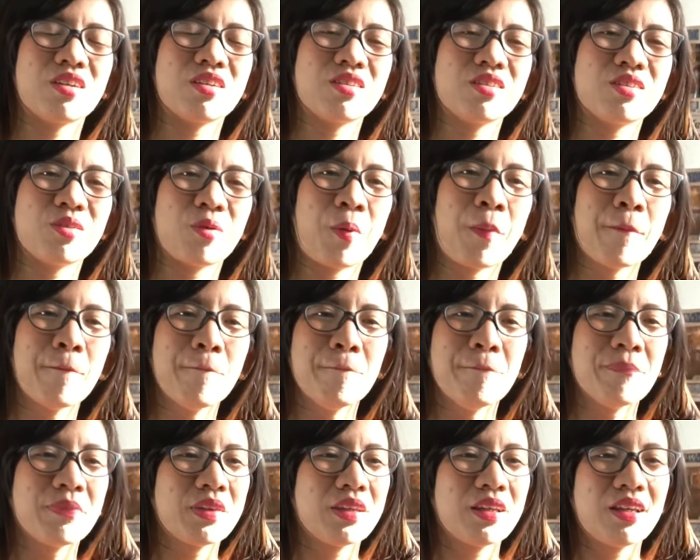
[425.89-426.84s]
So
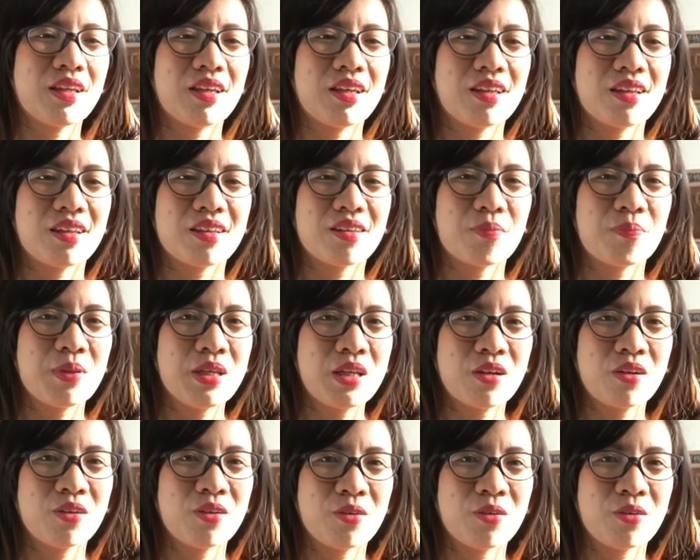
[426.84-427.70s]
Peter